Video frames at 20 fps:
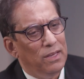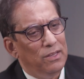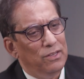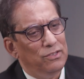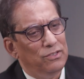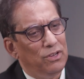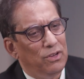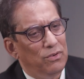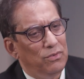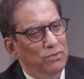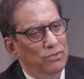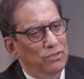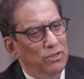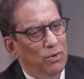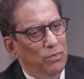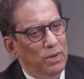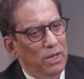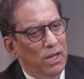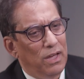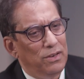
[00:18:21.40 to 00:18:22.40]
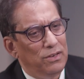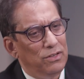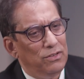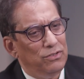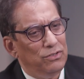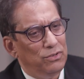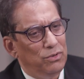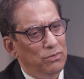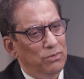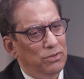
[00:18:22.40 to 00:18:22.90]
So we
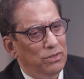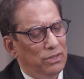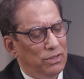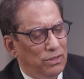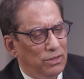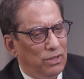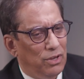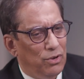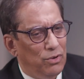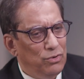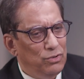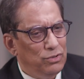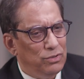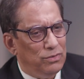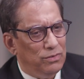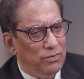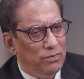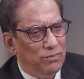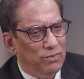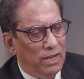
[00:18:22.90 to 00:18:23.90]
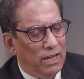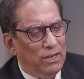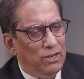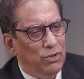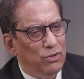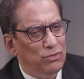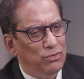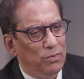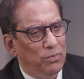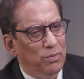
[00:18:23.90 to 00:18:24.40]
understood those
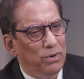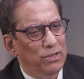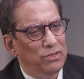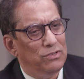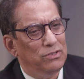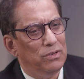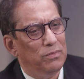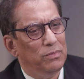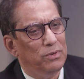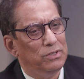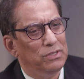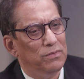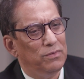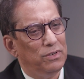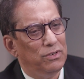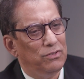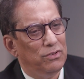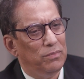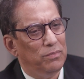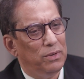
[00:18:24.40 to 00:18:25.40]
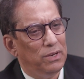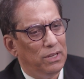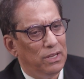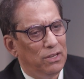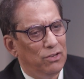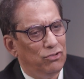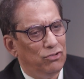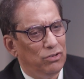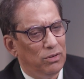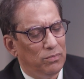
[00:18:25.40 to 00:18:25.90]
values or principles of
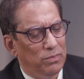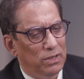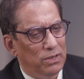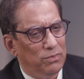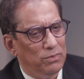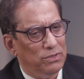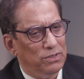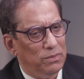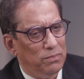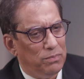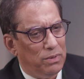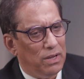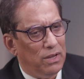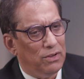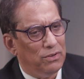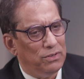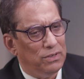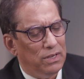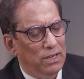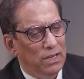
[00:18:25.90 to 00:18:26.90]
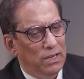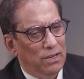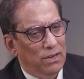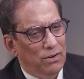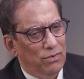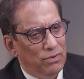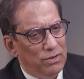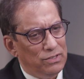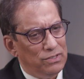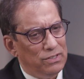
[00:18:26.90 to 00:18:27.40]
entrepreneurship. It was about
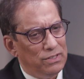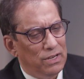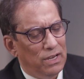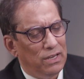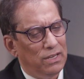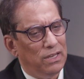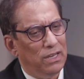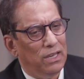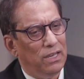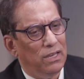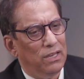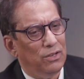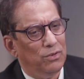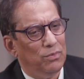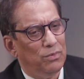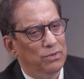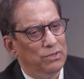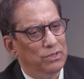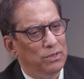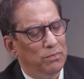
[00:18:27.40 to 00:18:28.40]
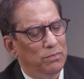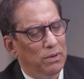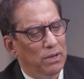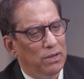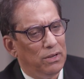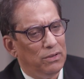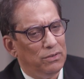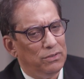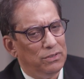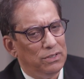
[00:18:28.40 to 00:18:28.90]
risk-taking, it was
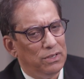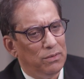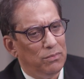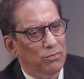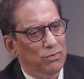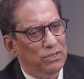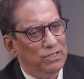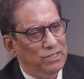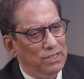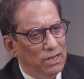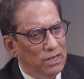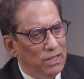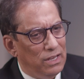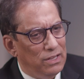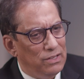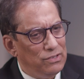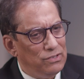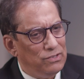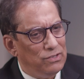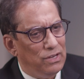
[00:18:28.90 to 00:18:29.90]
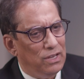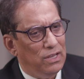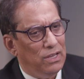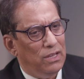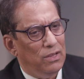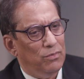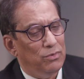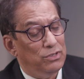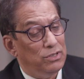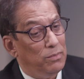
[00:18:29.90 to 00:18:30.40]
about resilience,
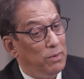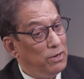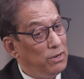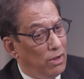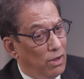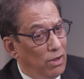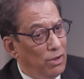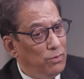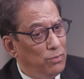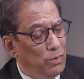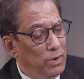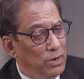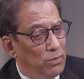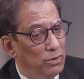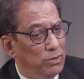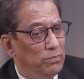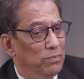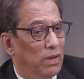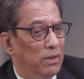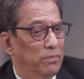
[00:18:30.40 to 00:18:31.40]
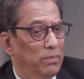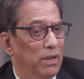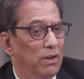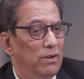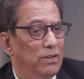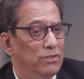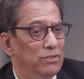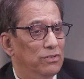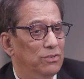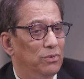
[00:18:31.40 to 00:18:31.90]
it was about hard work. What my
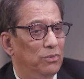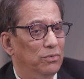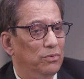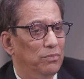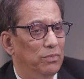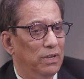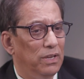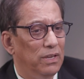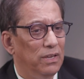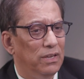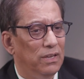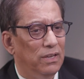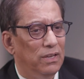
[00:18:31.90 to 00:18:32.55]
parents taught me